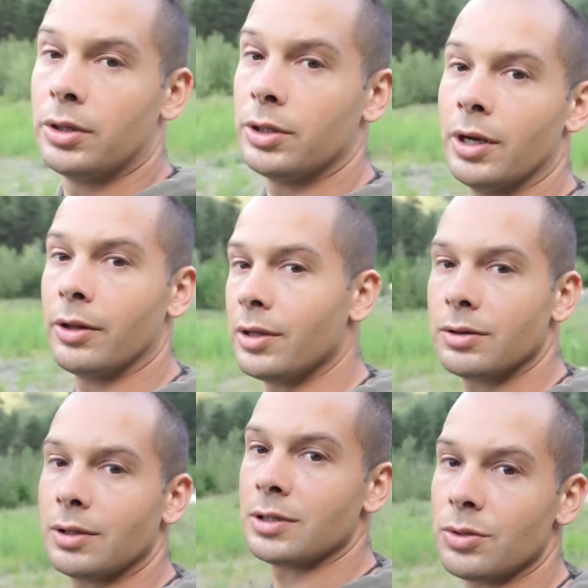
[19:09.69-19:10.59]
you know,
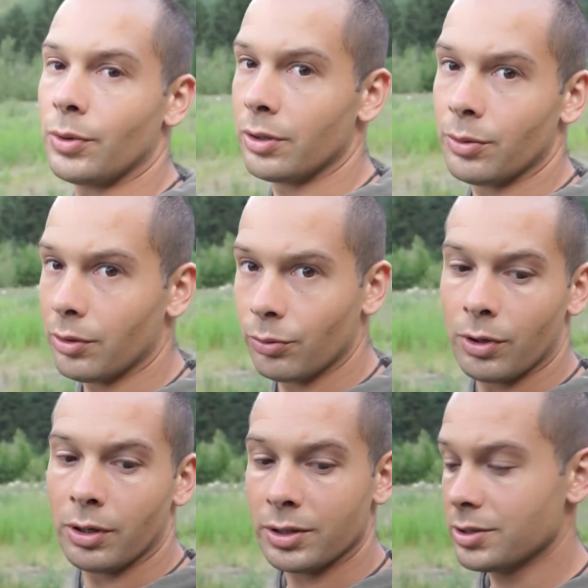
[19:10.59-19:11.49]
that's the way the world
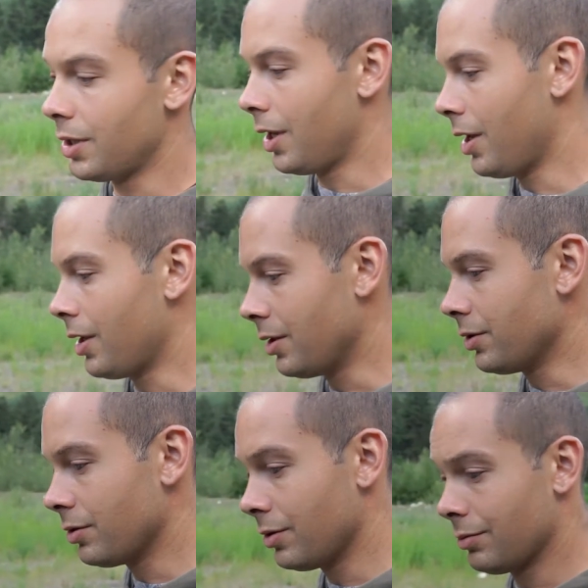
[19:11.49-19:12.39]
works,
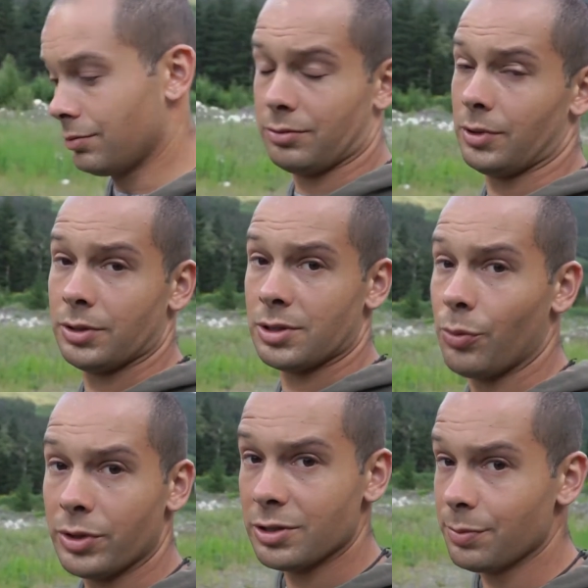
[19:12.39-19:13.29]
and in some
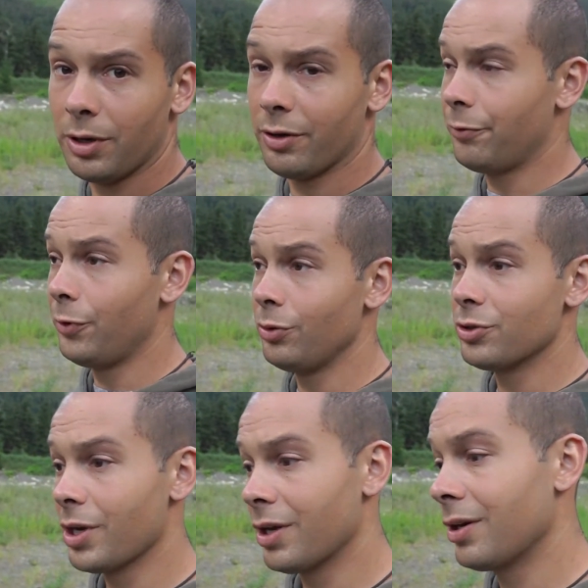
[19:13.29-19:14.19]
ways it's part of the food
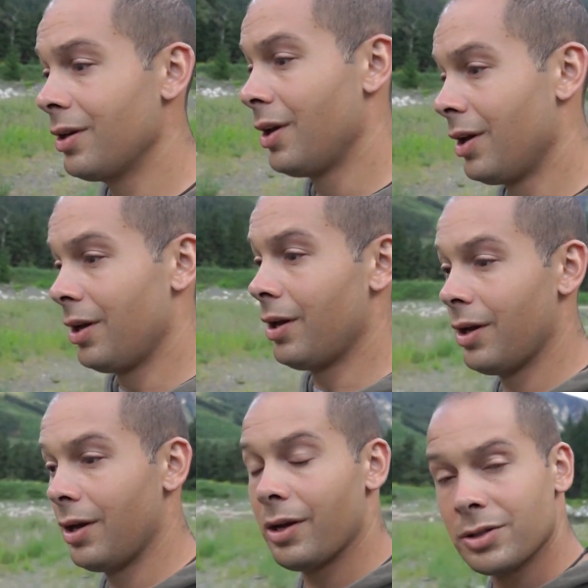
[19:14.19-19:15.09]
chain,
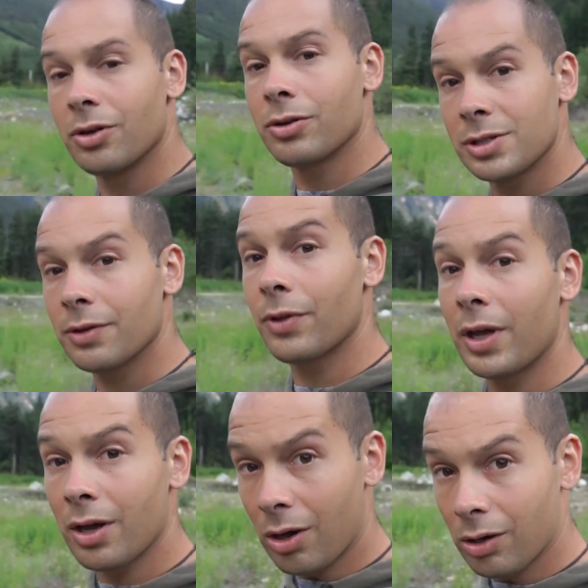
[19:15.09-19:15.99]
as long as if
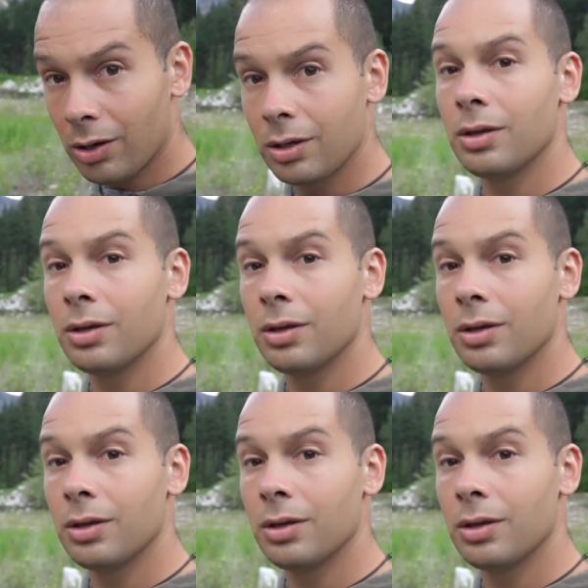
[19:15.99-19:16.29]
they are